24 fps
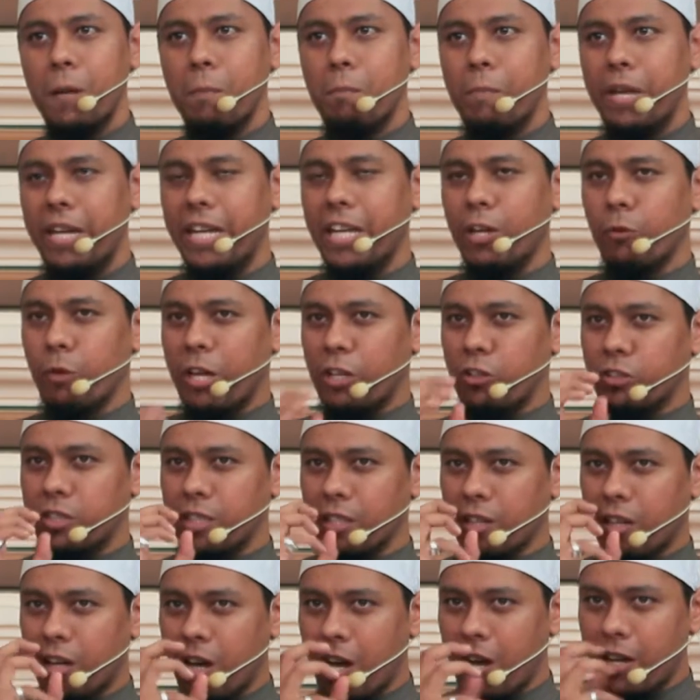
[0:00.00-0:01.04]
Meaning when you
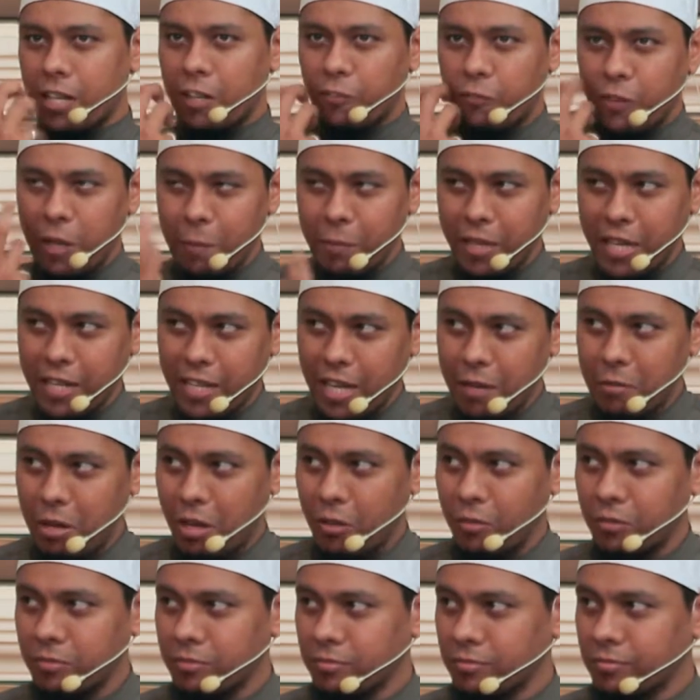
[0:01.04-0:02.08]
say kha, the phlegm can come
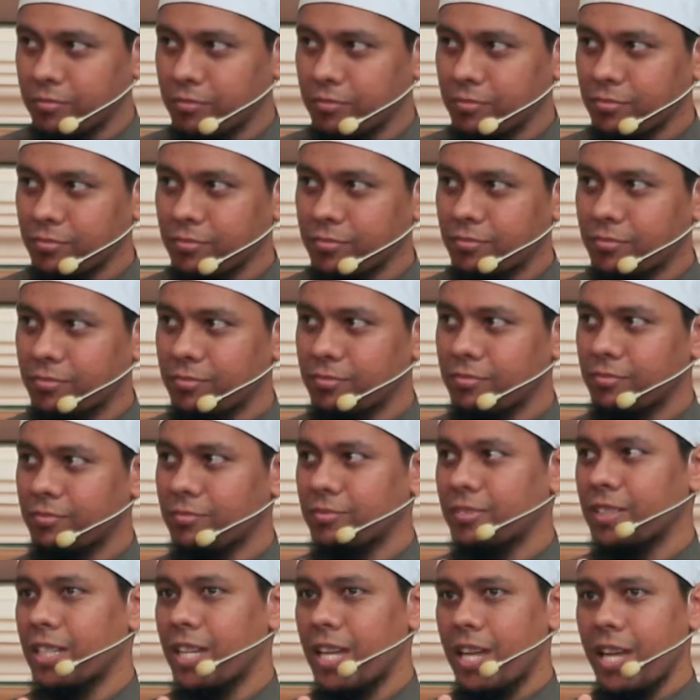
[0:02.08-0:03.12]
out.
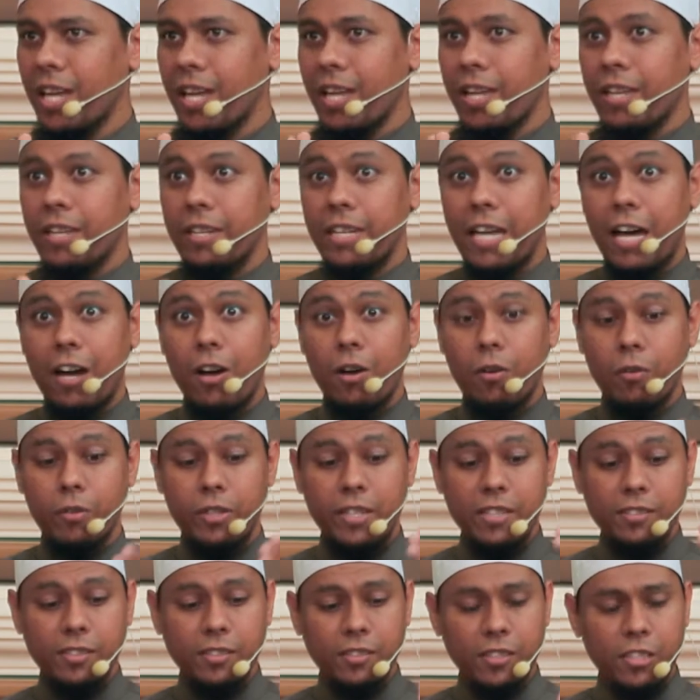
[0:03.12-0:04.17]
Now,
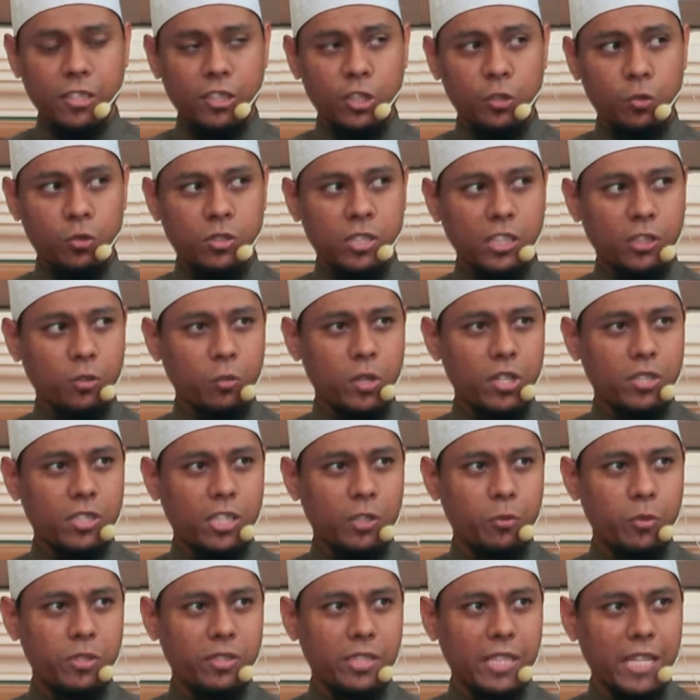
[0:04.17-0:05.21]
this is a
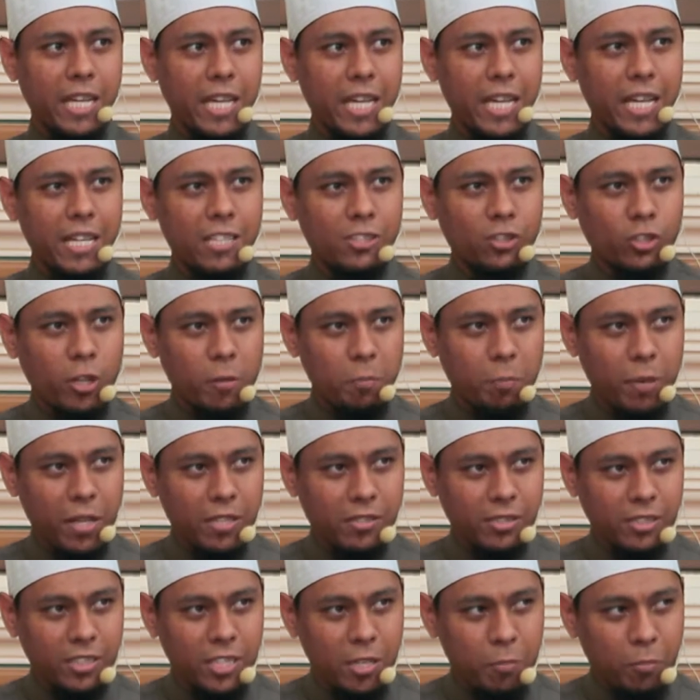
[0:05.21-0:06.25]
situation we say that it is
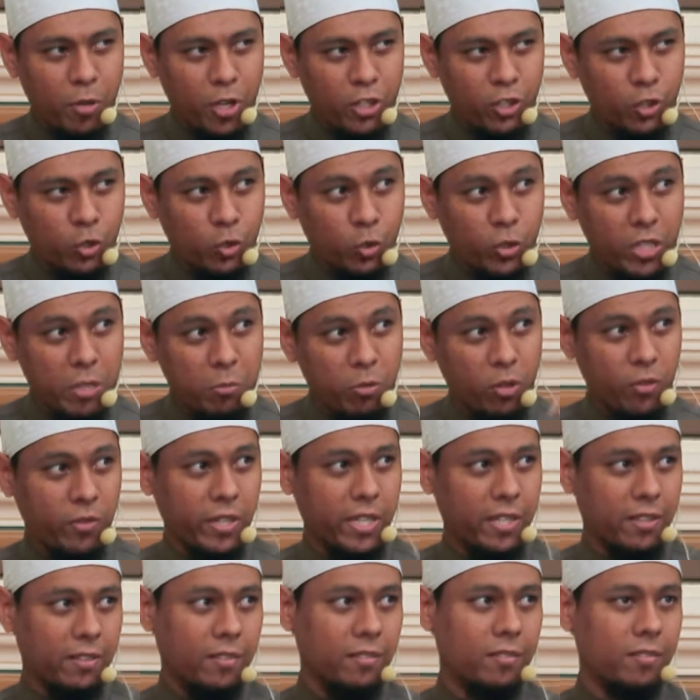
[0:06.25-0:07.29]
compulsory upon you to remove
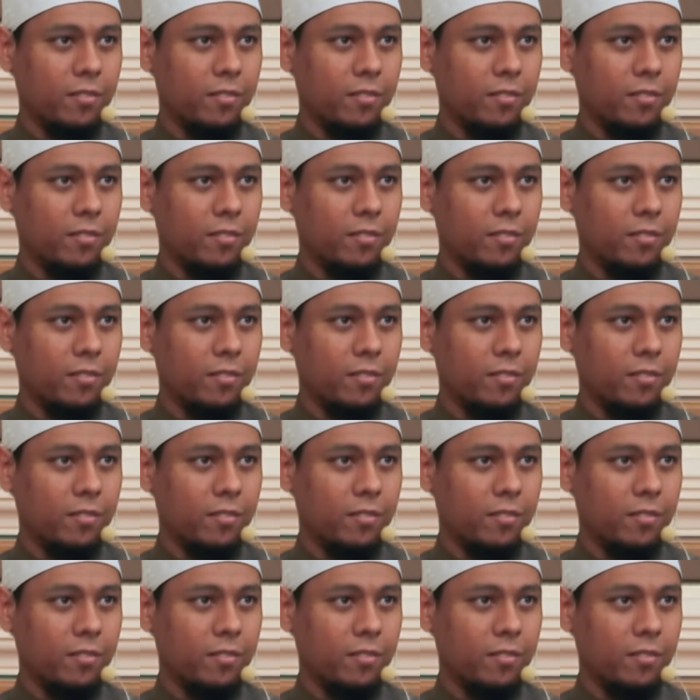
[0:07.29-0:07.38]
it.